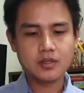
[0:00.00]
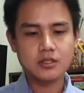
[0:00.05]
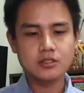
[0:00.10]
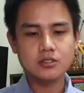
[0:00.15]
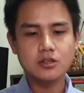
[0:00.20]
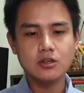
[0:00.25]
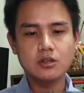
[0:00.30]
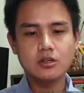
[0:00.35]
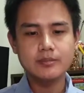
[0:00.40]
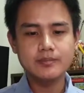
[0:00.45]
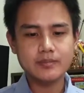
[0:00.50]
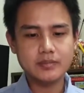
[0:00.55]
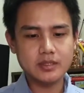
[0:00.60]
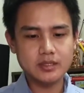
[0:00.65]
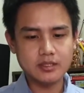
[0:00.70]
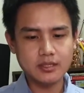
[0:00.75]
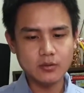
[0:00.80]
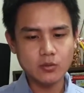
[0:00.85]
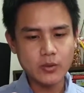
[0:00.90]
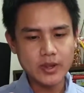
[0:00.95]
So
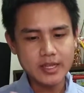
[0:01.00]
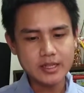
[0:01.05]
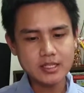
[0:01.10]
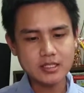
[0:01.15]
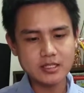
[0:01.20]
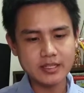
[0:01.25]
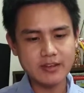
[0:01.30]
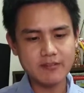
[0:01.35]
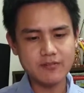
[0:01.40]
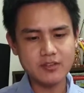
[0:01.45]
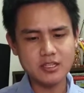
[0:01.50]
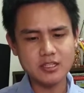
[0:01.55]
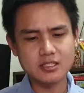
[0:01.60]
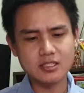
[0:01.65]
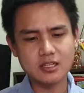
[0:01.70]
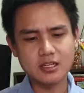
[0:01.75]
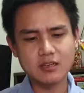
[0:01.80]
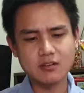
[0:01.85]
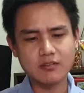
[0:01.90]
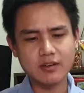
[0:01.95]
the weight is hefty
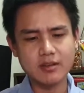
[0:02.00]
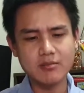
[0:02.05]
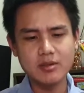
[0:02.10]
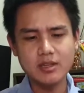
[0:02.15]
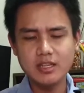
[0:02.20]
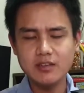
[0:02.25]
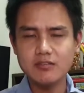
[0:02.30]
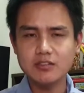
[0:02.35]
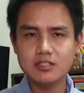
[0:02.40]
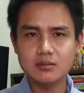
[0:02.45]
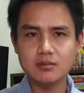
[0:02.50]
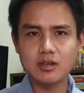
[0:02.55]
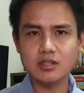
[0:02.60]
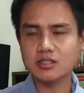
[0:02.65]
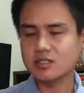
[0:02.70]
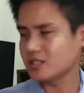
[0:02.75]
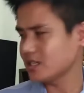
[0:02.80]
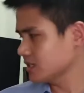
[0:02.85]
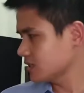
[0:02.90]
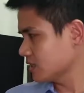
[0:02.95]
itself. I believe it's
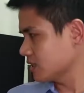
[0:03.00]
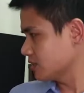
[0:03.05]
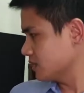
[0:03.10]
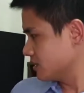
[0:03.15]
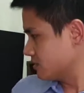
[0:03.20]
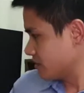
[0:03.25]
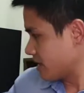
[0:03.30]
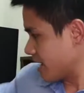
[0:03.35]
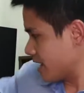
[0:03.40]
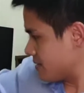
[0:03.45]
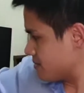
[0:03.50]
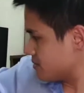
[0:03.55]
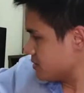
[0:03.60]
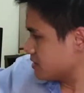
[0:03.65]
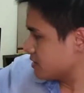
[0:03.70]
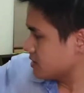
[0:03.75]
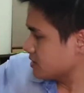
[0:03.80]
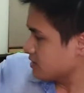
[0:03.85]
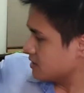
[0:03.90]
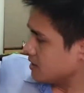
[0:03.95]
about 600
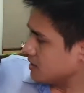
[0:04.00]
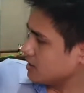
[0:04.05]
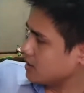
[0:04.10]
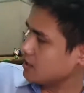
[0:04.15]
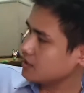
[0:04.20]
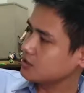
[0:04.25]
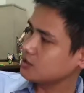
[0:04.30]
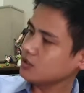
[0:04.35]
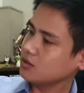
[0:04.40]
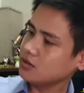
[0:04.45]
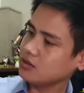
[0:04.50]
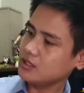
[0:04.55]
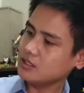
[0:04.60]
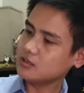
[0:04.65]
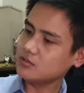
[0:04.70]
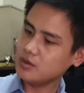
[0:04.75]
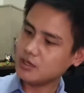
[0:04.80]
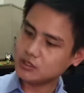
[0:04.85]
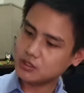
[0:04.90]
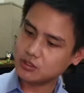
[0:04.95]
grams. So
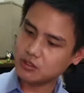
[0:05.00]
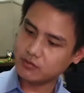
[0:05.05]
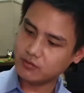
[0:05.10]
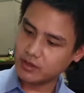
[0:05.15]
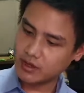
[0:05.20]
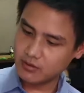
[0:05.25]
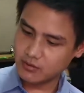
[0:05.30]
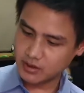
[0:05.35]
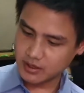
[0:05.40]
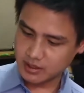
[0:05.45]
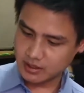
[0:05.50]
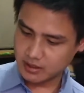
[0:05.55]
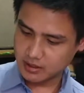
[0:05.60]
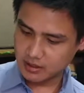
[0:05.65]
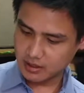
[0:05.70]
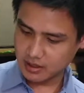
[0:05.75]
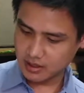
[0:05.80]
let's make sure of that one.